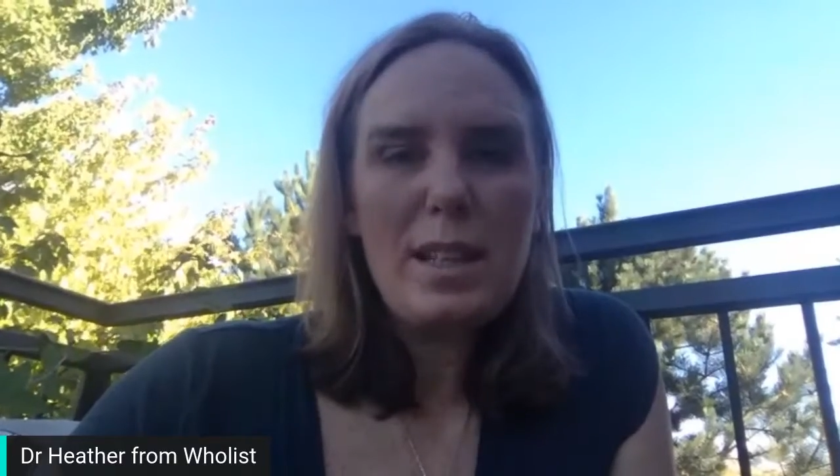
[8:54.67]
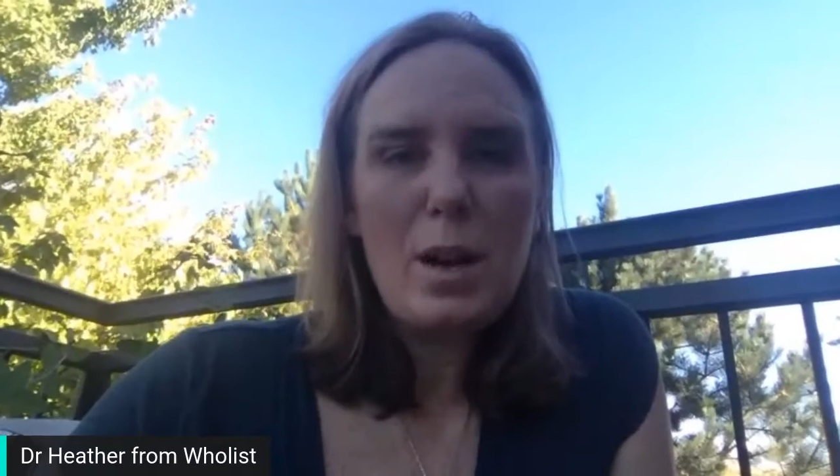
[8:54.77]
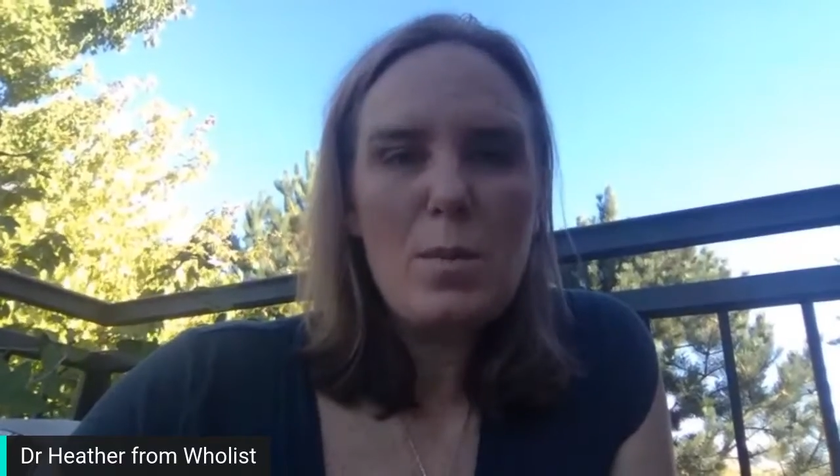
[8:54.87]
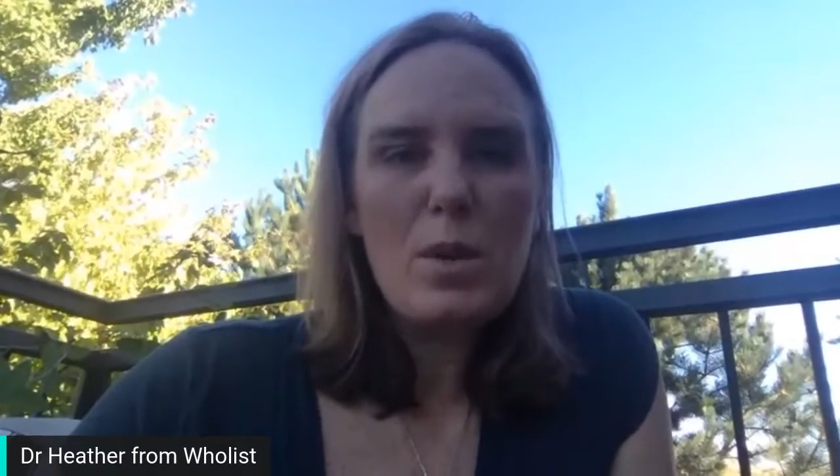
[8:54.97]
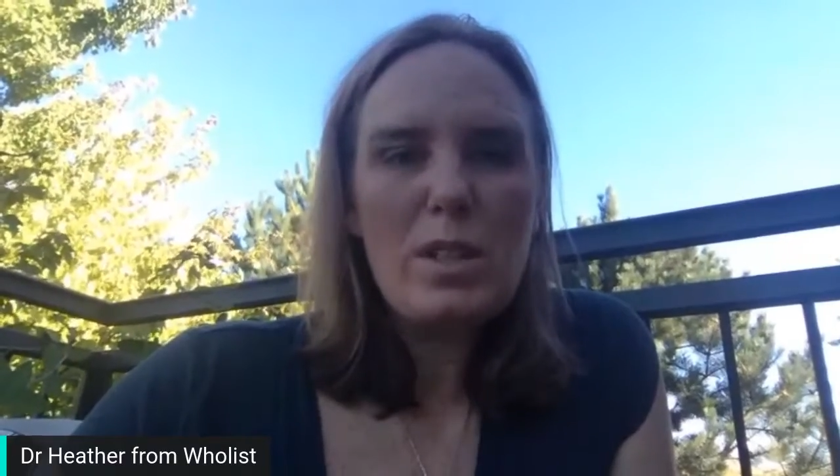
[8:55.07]

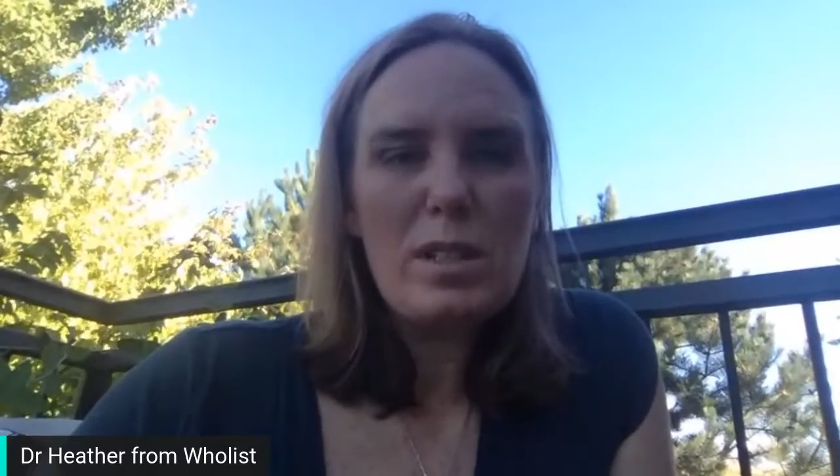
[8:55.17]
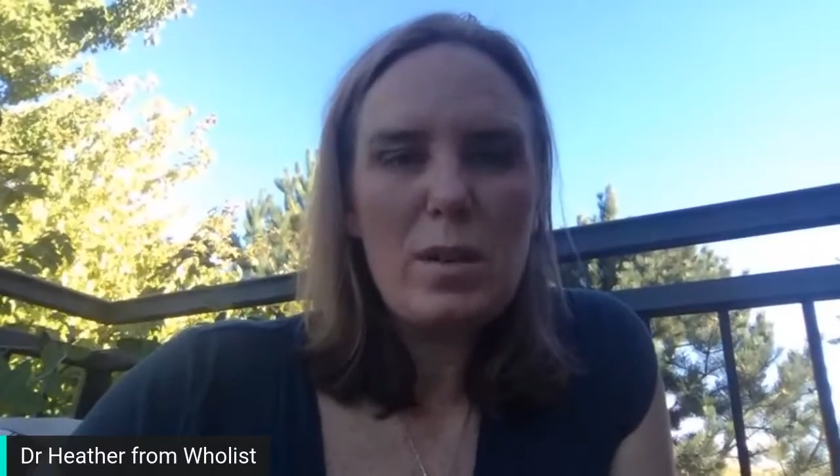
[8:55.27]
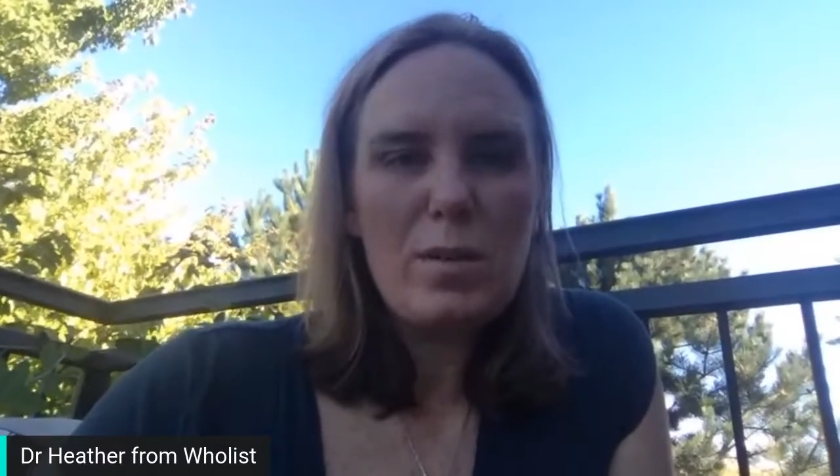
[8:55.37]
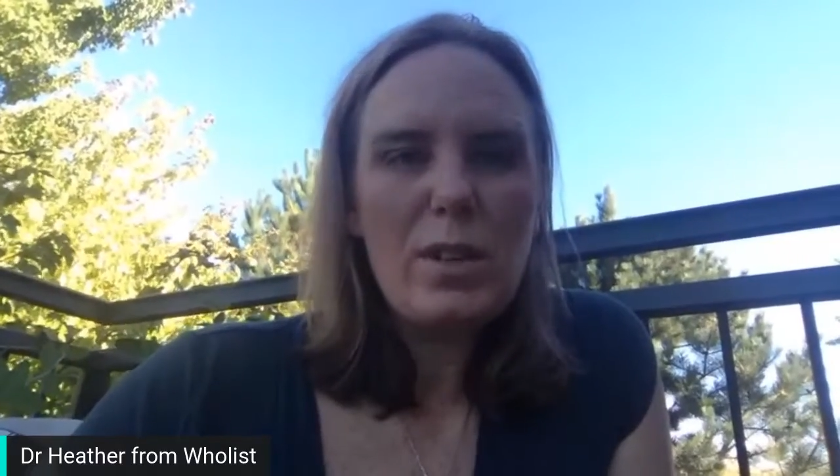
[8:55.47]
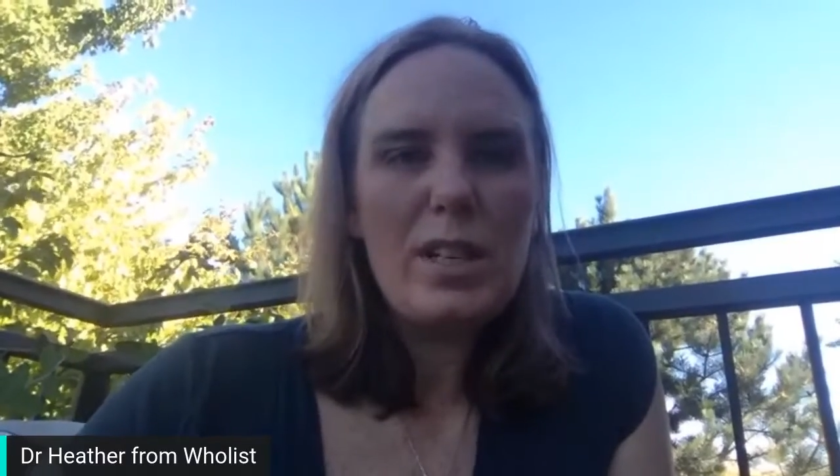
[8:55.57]
lot more
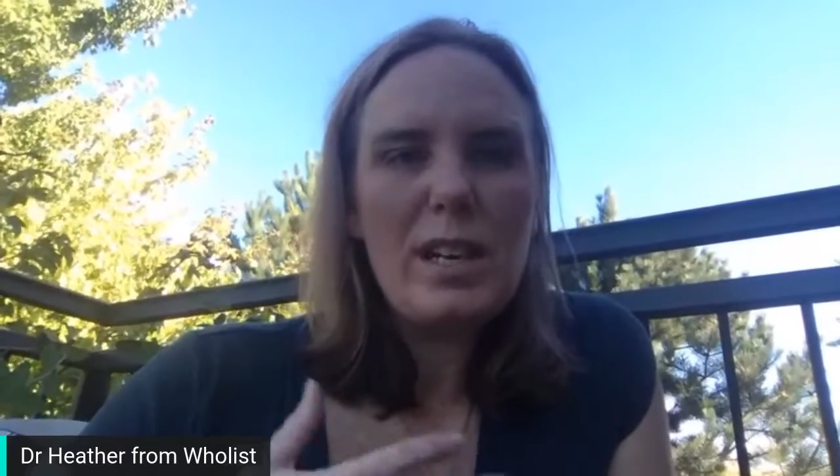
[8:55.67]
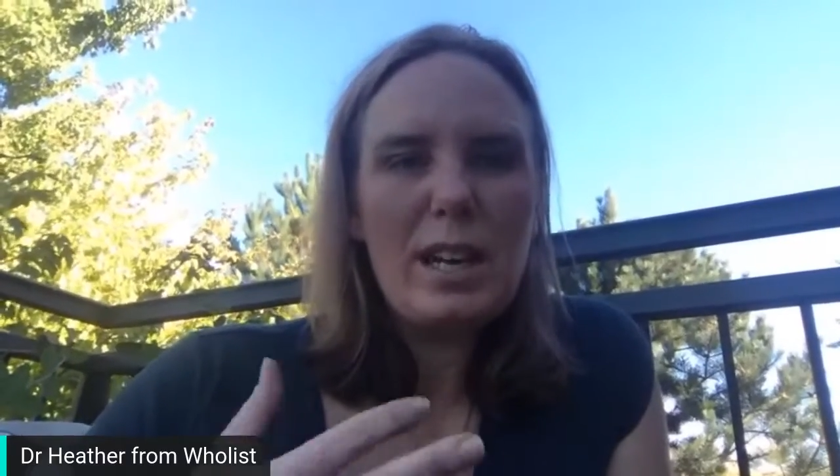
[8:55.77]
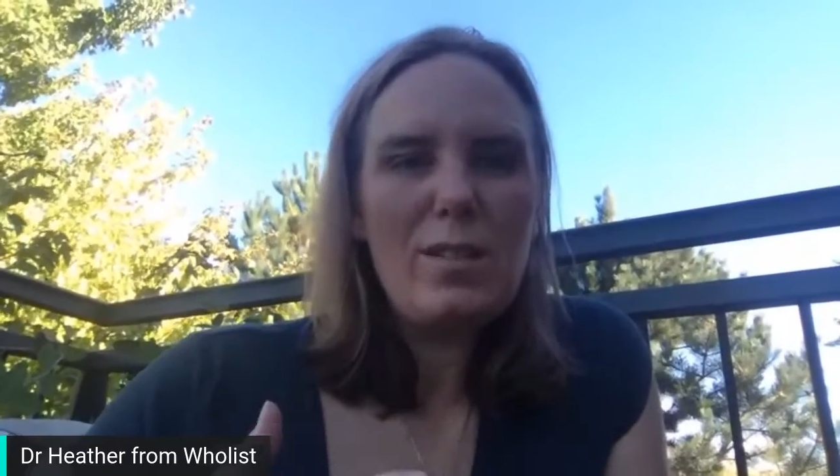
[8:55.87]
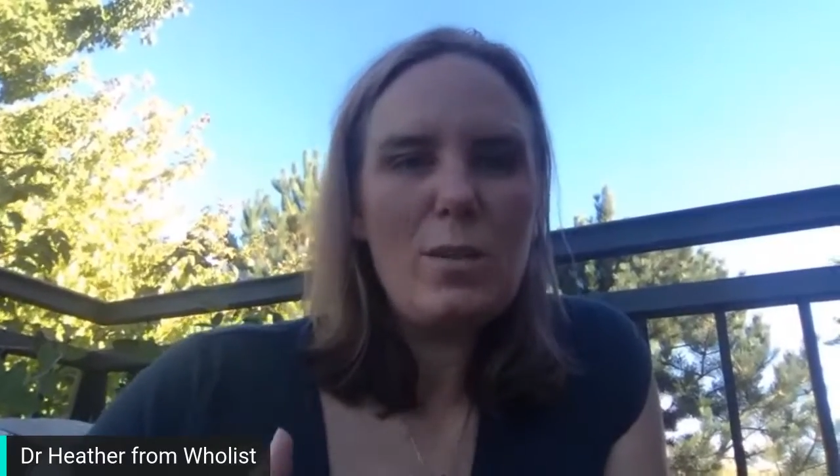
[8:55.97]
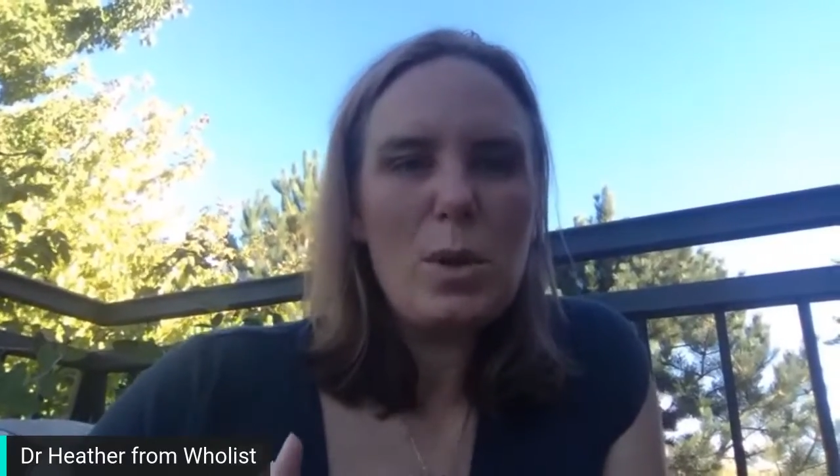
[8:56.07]
discomfort and
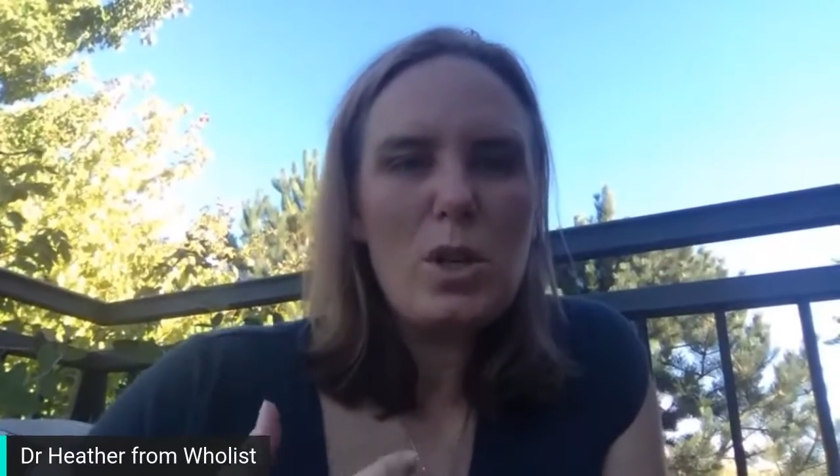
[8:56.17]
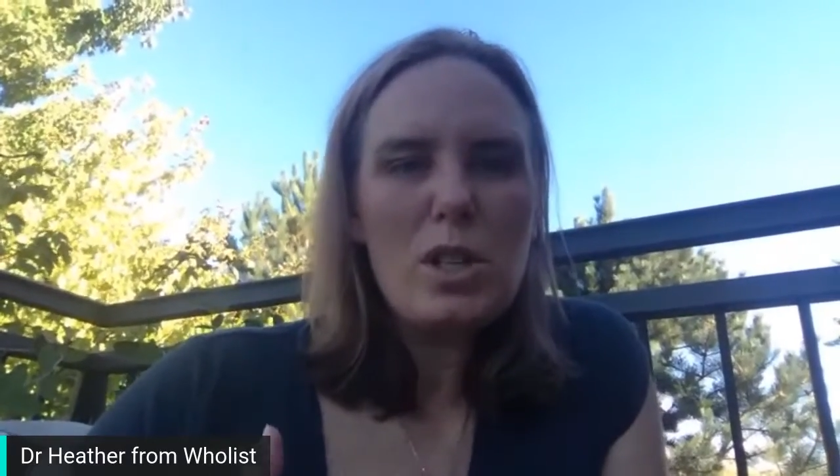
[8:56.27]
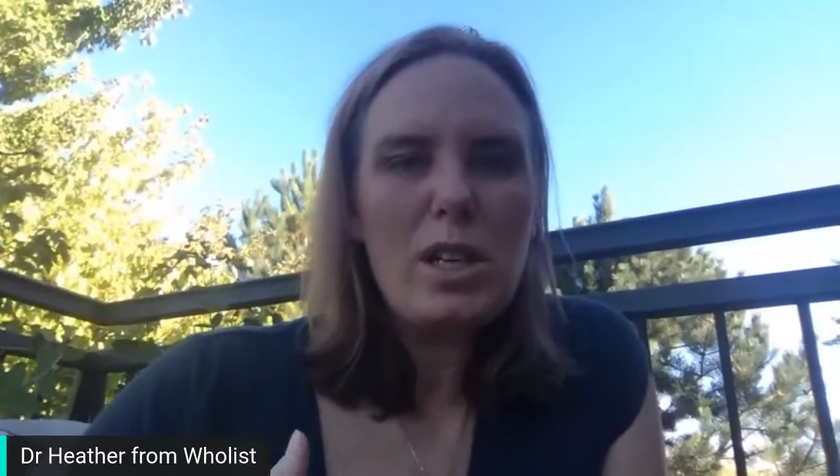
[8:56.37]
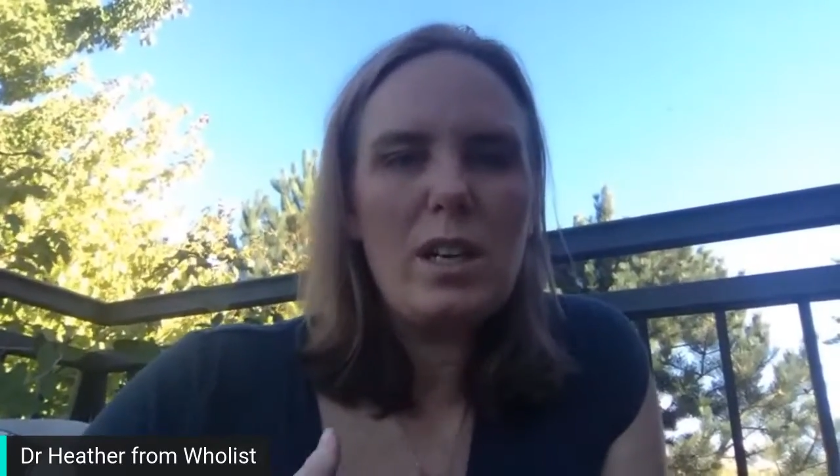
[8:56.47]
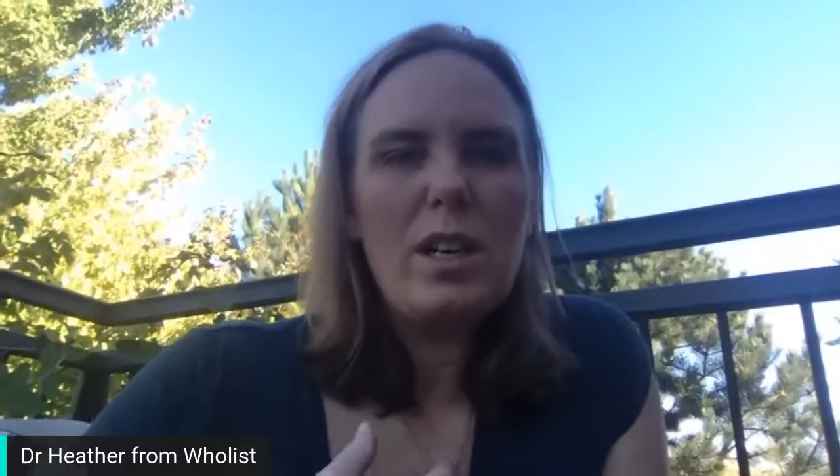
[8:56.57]
negative
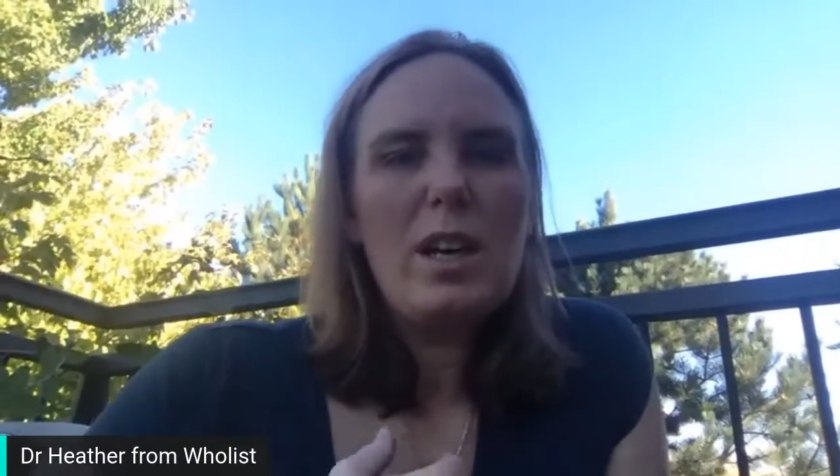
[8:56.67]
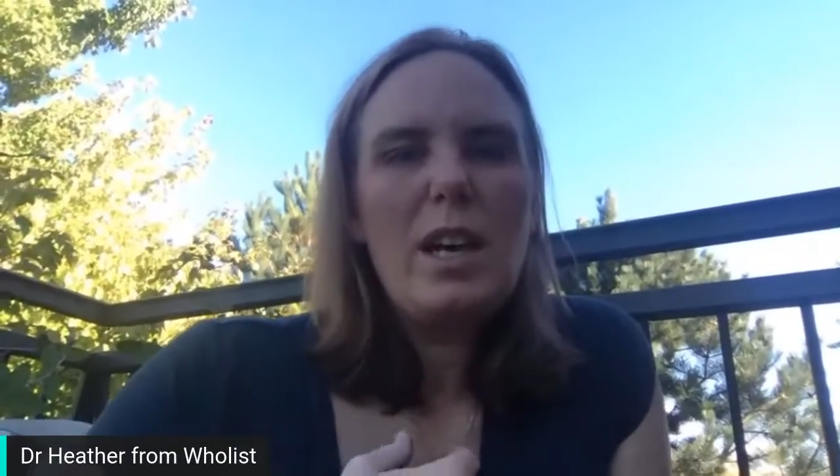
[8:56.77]
emotion